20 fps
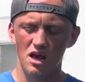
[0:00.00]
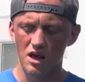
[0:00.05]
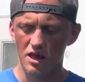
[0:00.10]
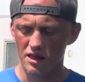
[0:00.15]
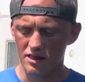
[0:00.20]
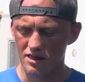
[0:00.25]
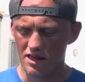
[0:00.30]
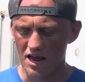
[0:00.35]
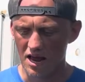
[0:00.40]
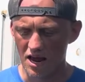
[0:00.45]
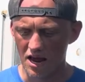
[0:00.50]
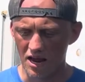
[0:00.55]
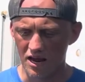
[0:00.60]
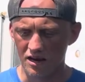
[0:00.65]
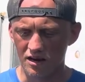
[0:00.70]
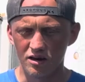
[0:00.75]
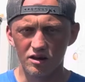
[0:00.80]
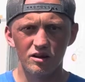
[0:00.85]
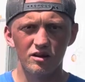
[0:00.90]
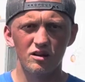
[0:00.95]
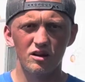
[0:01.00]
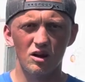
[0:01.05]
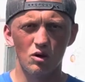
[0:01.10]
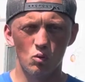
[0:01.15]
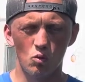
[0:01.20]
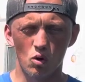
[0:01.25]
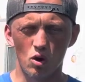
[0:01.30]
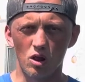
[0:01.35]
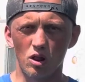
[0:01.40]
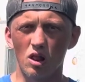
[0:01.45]
then
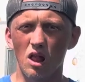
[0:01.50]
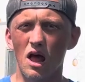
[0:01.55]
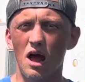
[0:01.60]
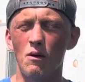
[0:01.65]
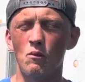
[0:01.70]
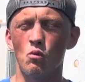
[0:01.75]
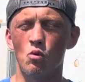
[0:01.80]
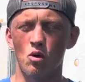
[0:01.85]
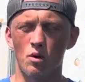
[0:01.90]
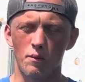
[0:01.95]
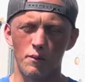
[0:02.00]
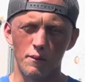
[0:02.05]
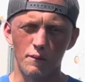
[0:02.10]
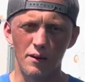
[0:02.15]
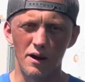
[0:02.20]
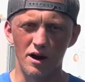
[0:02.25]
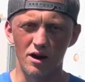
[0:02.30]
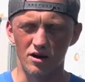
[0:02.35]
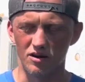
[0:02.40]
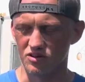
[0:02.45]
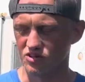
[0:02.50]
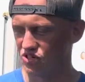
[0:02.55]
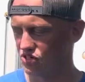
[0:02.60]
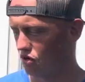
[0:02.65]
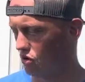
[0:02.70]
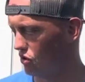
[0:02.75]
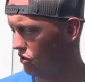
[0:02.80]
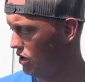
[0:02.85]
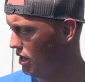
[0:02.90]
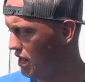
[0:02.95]
we're a lot more prepared.
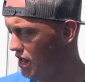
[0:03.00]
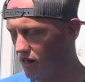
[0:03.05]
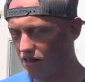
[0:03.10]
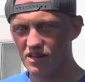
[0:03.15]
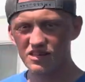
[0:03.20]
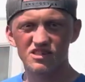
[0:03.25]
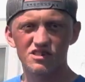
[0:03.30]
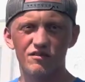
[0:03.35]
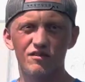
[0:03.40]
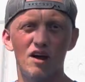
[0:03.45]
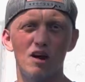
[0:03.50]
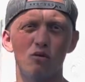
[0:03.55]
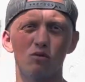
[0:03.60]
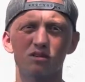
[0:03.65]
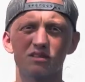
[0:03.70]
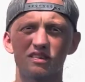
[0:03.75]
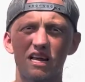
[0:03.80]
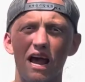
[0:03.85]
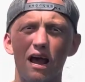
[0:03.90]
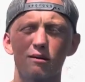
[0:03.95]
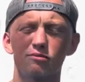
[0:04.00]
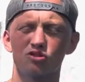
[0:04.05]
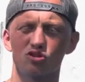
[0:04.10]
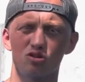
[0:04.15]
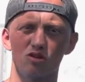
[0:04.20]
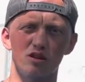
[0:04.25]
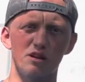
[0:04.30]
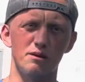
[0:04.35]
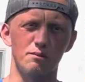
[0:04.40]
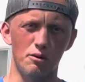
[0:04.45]
So this event was
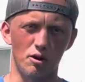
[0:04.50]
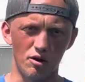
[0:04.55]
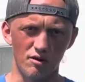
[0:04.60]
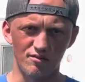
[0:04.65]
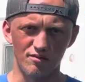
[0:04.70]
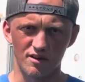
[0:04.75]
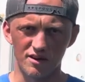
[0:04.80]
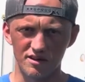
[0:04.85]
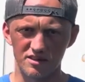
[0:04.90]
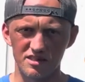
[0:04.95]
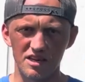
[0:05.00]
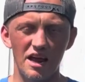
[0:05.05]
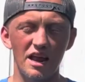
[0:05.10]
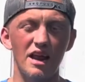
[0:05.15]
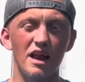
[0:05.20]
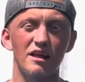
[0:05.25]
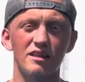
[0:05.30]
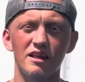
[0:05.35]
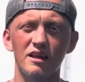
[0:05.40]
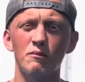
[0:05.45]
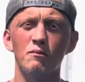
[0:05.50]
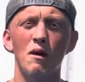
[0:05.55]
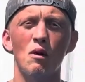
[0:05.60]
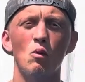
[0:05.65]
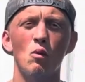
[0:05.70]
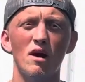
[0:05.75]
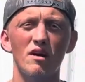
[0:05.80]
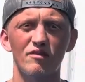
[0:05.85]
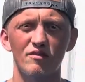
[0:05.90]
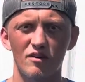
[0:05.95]
absolutely perfect, and I thank my
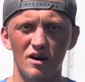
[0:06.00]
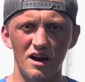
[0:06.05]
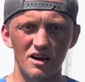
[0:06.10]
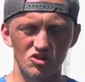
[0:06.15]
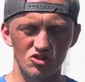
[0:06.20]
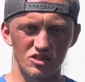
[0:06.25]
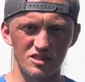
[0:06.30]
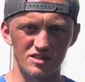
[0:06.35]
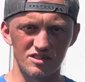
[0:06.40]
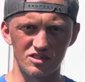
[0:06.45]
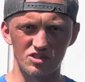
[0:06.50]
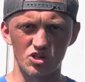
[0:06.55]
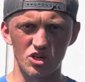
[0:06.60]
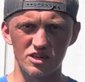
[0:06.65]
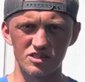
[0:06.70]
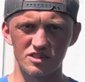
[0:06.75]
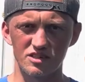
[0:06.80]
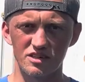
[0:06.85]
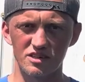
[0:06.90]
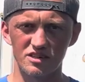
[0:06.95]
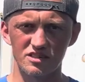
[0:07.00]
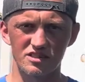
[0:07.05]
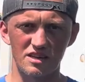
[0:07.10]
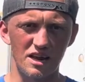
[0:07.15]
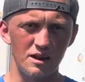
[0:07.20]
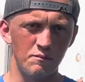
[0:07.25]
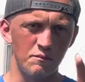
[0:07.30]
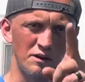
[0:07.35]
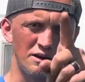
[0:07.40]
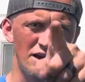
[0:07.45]
wife for actually suggesting this,
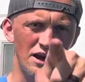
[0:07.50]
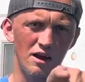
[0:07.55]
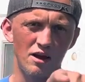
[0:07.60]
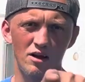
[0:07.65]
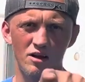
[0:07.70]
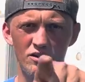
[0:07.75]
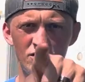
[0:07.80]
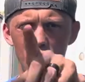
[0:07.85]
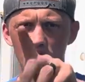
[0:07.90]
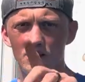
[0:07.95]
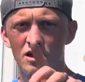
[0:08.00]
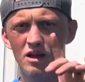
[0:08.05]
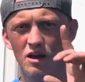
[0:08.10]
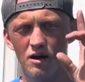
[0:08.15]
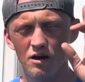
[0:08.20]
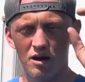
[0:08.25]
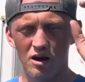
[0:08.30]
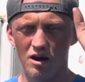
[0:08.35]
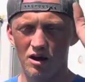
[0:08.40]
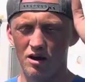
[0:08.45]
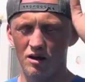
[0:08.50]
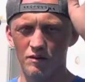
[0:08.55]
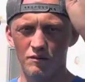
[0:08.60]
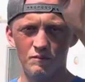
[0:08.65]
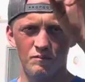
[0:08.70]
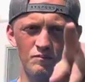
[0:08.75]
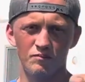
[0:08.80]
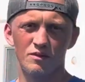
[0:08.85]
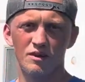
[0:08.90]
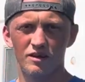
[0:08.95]
and Miguel,
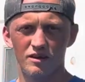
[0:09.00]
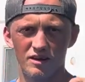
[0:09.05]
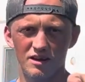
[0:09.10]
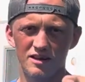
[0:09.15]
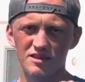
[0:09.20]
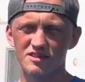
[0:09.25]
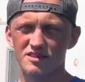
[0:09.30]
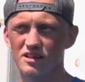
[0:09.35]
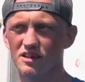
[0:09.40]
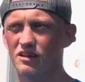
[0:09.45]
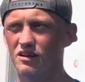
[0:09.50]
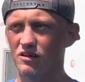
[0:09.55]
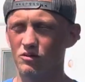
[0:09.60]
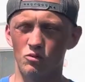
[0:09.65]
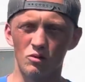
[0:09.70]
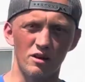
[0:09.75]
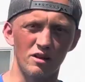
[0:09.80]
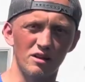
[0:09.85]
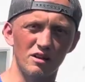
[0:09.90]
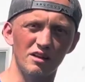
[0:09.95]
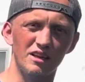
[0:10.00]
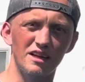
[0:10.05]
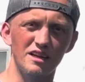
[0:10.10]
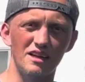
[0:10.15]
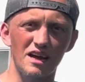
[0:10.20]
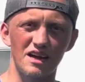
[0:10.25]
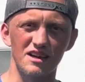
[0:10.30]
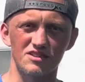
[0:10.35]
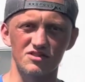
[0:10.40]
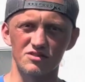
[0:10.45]
um, he's the one of the lead
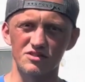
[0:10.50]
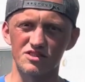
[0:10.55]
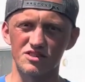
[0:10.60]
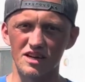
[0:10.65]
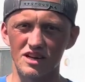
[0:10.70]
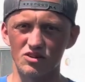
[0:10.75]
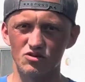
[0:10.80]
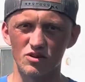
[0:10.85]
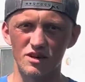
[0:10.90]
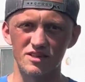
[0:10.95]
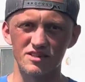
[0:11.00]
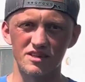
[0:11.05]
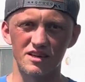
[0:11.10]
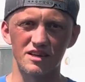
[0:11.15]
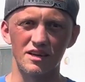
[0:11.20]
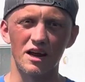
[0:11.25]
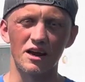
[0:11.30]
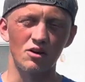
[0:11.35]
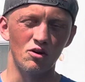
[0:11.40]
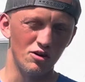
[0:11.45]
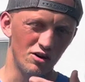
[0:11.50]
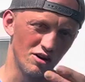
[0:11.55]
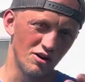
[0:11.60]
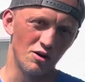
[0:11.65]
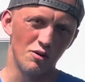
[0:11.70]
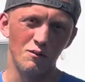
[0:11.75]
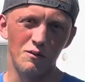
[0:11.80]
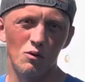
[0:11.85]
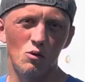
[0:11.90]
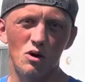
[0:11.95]
guys at Stage Racing. I know you're going
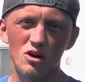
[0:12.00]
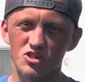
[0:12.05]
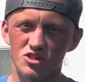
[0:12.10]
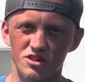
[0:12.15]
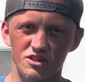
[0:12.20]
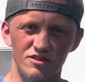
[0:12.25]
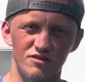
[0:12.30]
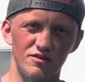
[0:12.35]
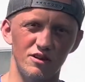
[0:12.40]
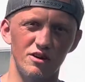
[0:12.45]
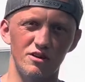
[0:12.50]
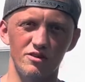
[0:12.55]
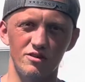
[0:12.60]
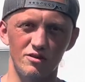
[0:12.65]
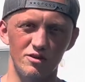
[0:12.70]
to be watching this video.